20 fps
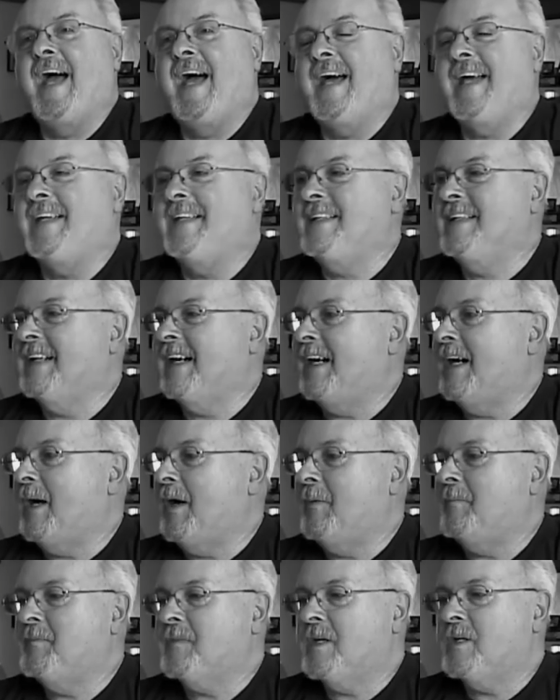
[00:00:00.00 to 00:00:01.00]
And
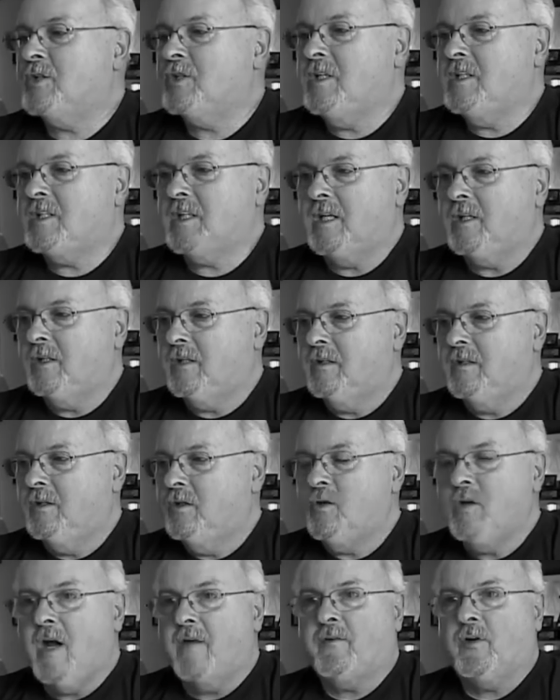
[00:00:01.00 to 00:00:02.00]
um, she said,
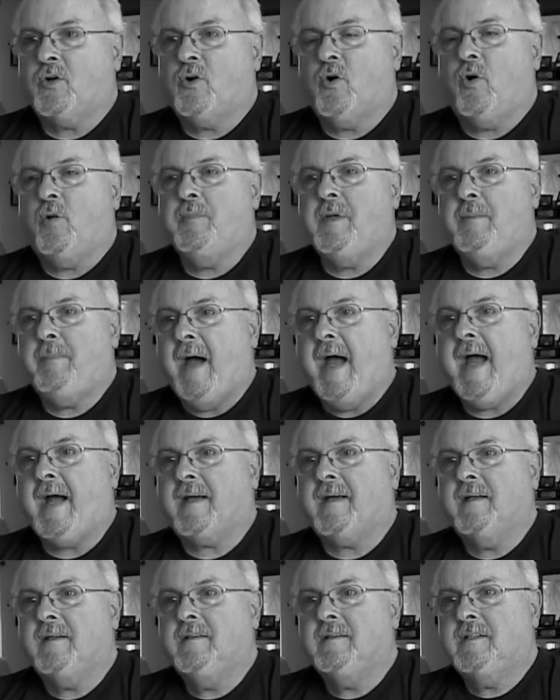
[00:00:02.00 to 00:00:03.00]
"You never called me
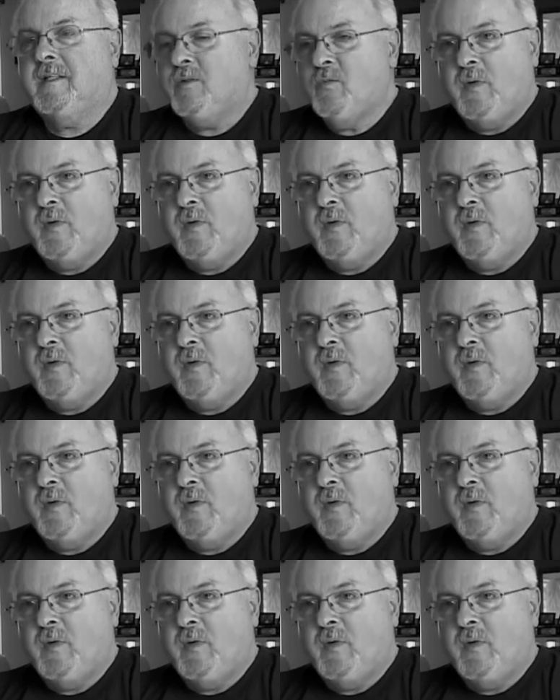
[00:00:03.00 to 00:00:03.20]
back.